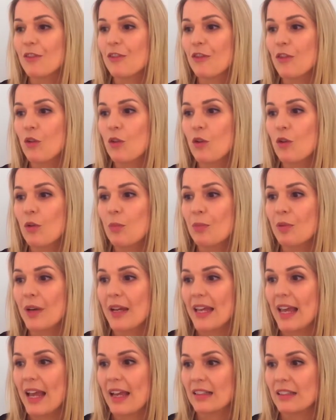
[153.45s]
For
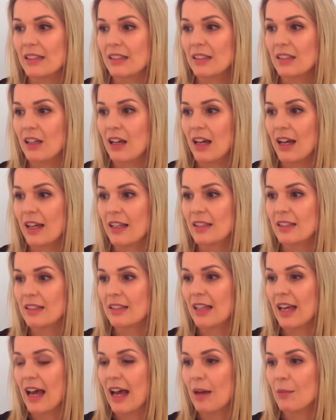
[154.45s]
pre-exercise
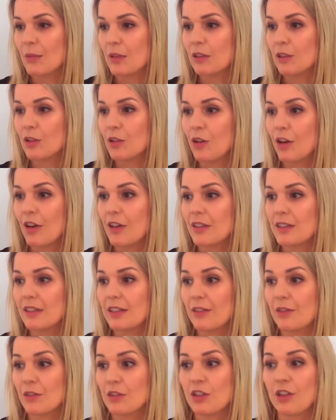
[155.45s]
glucose
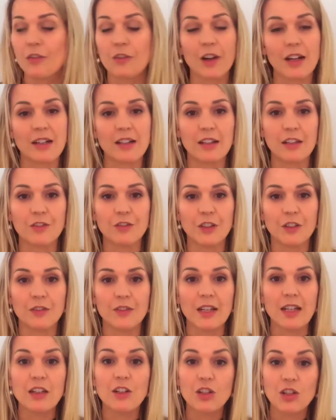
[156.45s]
levels of greater than
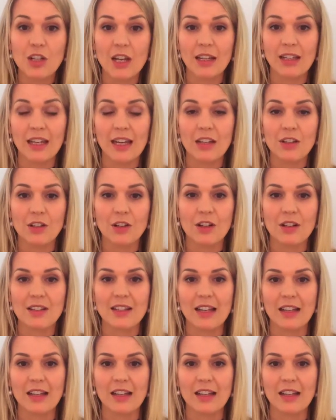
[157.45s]
15, check ketones,